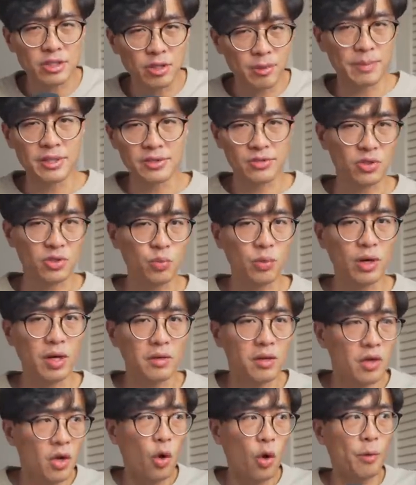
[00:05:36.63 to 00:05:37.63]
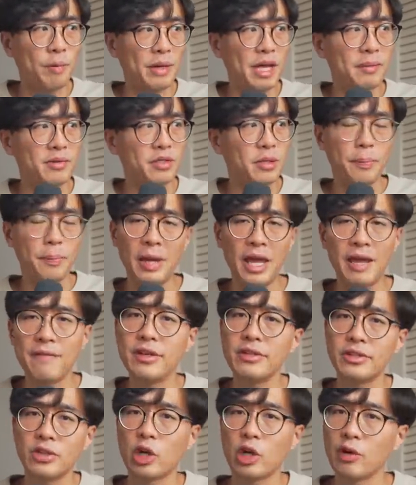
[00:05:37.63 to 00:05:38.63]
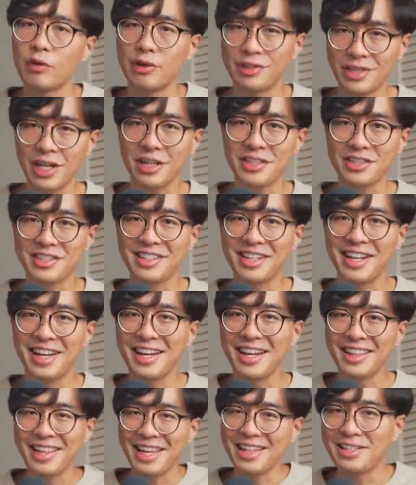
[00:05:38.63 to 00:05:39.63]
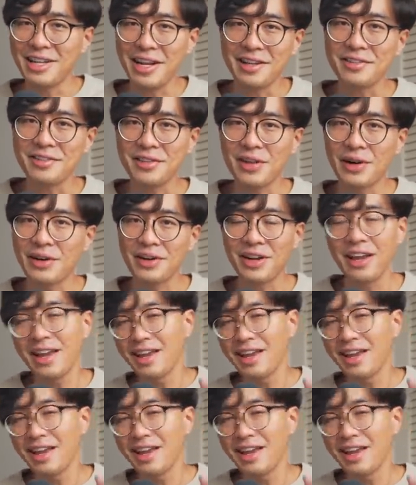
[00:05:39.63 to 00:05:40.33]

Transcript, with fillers: their business well or be able to pivot during a recession, then chances are